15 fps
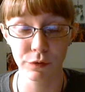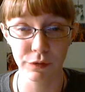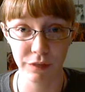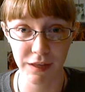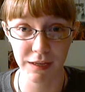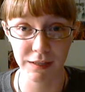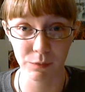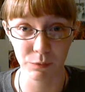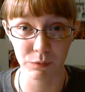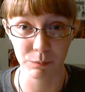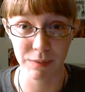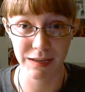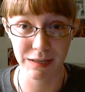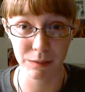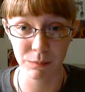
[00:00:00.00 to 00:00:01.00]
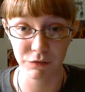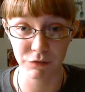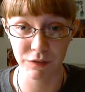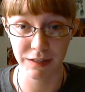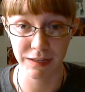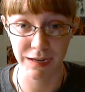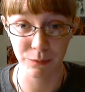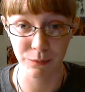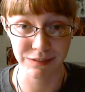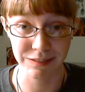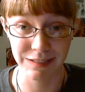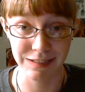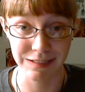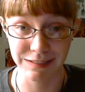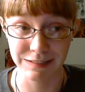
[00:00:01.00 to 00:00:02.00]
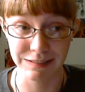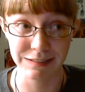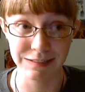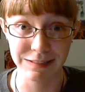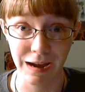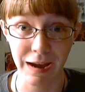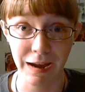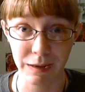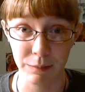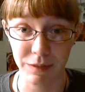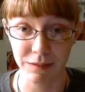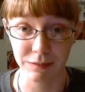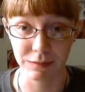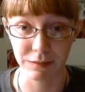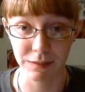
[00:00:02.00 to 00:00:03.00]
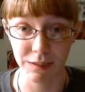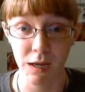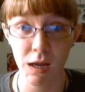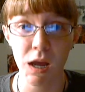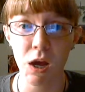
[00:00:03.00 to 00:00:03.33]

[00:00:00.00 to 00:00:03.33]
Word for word: thing that was making me feel like I was gonna die, basically.